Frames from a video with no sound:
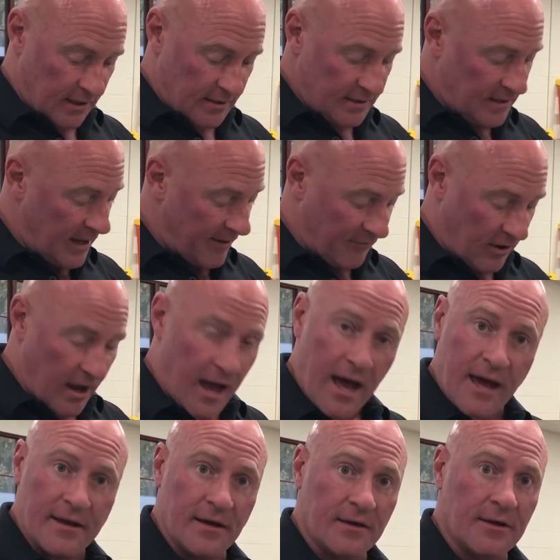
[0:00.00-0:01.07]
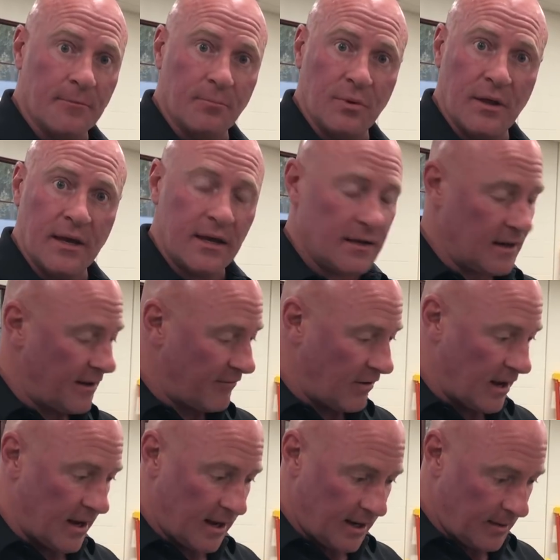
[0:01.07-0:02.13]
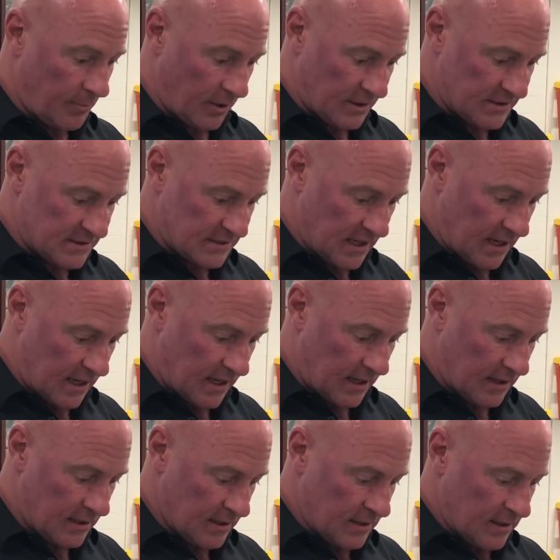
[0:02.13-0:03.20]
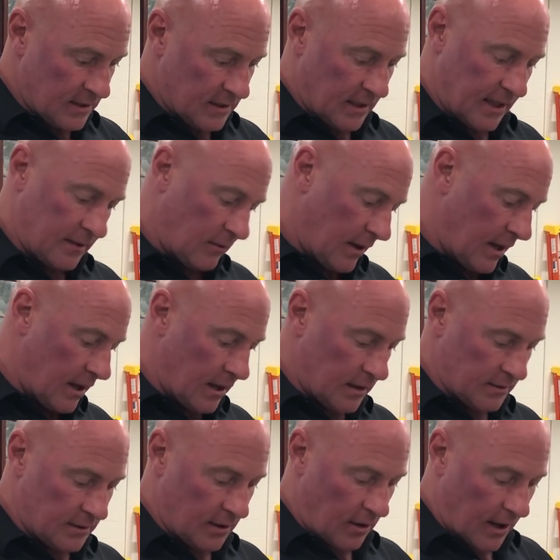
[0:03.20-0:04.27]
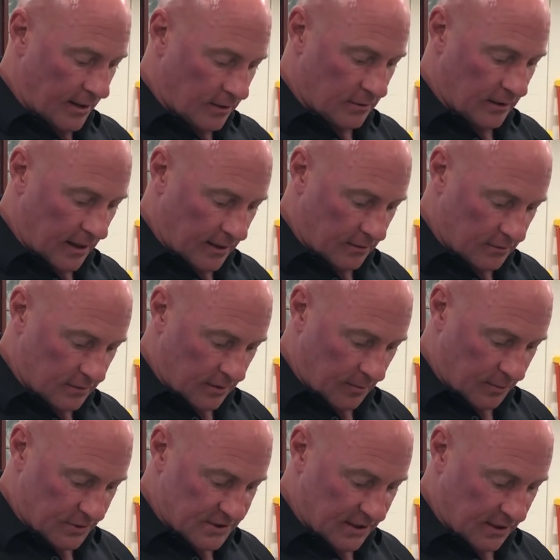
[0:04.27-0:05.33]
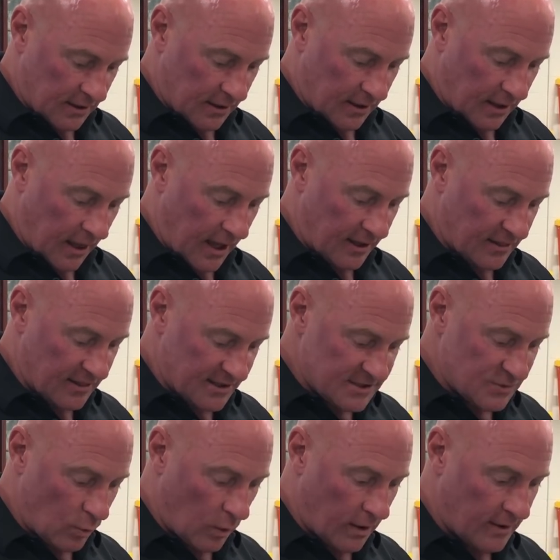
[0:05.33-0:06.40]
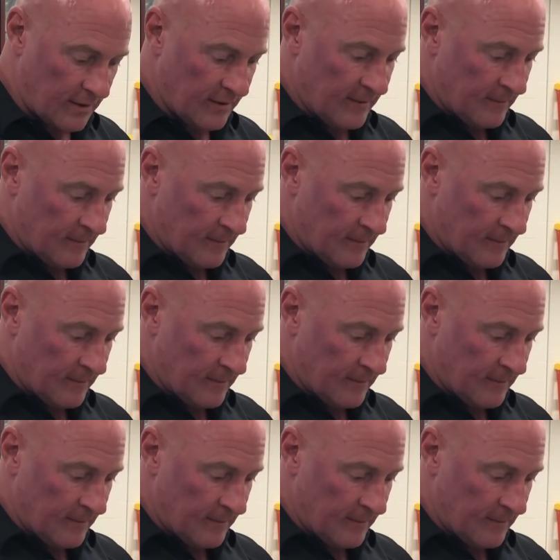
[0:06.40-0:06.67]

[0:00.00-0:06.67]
Never had a complaint. Never had anybody say like, well, you know, I don't particularly like this one.